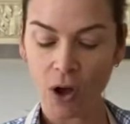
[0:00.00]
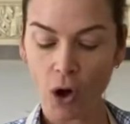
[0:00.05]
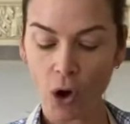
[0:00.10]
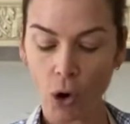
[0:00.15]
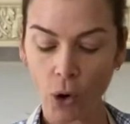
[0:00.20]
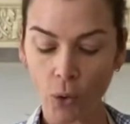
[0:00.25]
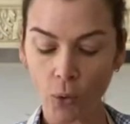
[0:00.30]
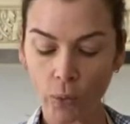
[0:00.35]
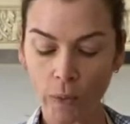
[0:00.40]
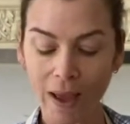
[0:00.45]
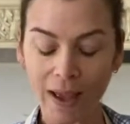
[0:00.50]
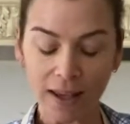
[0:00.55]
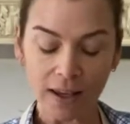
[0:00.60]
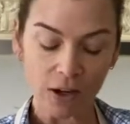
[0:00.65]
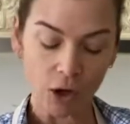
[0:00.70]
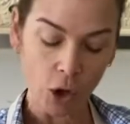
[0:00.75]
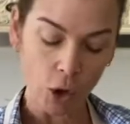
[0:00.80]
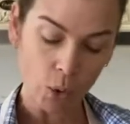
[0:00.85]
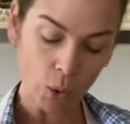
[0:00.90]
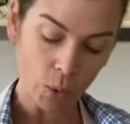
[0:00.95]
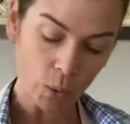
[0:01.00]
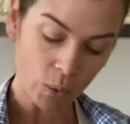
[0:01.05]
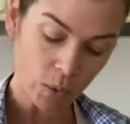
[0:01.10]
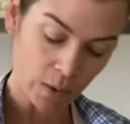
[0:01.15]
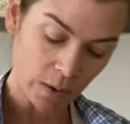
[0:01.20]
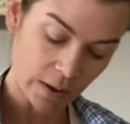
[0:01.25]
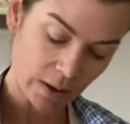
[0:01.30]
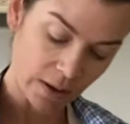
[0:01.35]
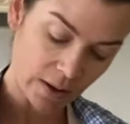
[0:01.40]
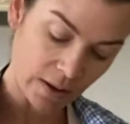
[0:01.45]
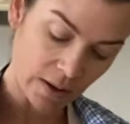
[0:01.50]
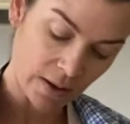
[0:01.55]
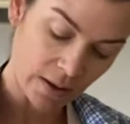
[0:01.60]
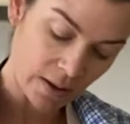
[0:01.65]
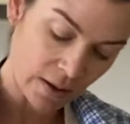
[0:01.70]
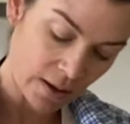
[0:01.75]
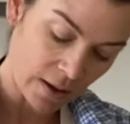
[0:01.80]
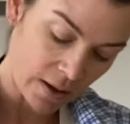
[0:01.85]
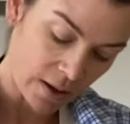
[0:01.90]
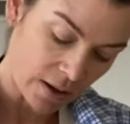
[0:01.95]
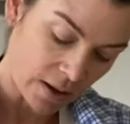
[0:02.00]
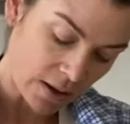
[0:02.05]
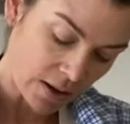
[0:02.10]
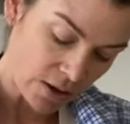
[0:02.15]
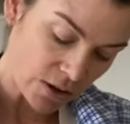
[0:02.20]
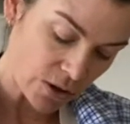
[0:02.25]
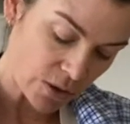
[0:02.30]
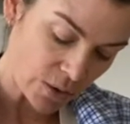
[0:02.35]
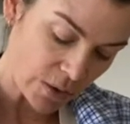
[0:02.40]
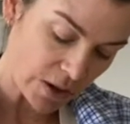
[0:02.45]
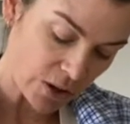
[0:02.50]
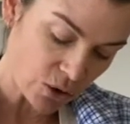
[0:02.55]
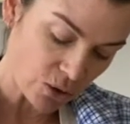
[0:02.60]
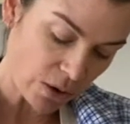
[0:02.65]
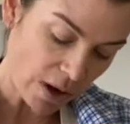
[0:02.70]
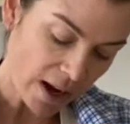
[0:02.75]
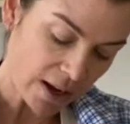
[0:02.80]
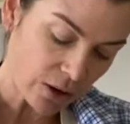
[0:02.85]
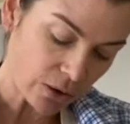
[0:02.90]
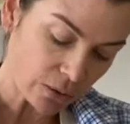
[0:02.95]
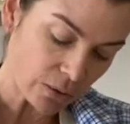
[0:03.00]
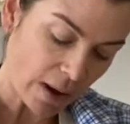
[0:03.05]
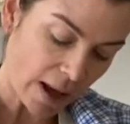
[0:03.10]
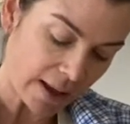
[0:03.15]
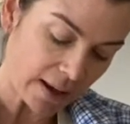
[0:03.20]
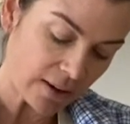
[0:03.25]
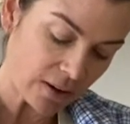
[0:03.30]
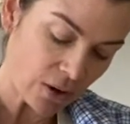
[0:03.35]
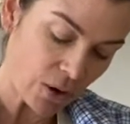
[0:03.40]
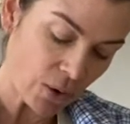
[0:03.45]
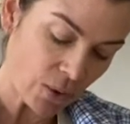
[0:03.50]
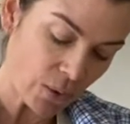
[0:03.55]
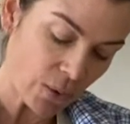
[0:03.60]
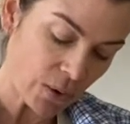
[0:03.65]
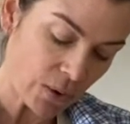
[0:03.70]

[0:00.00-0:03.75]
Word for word: oregano to it, dried oregano